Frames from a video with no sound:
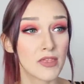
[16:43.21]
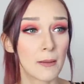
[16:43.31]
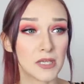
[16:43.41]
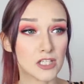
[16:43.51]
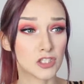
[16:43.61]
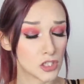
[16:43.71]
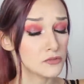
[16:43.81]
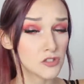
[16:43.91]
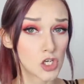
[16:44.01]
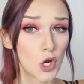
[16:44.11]
That means
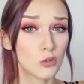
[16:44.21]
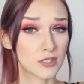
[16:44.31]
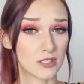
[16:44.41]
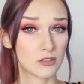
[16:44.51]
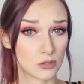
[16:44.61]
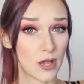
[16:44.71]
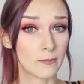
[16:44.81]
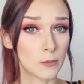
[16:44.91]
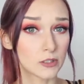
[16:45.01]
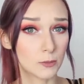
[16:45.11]
you've chosen to
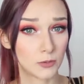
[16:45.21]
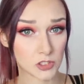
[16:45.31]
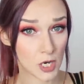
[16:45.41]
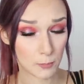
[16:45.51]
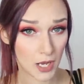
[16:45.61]
have multiple